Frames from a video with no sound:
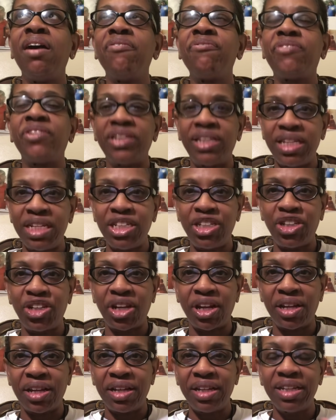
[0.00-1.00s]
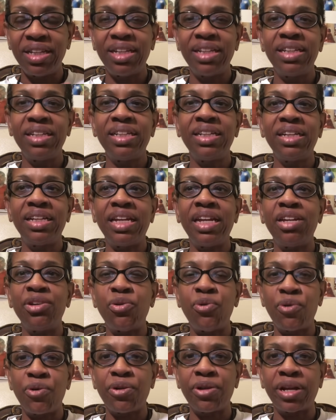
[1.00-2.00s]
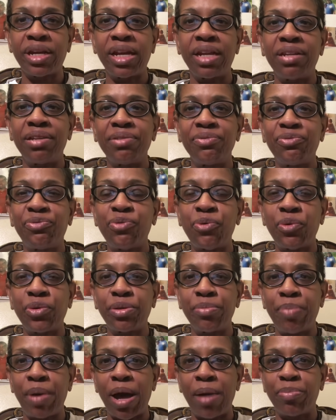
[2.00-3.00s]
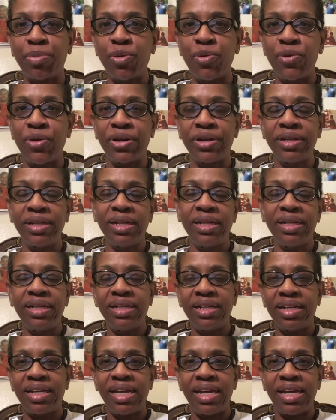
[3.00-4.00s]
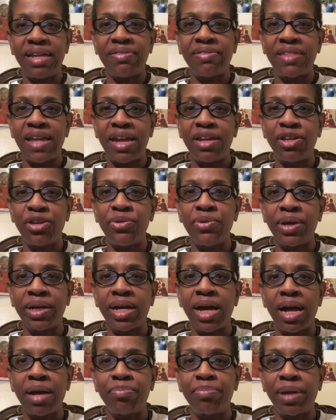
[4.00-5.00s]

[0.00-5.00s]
Felicia in Oregon for the popcorn. Again, thank you and God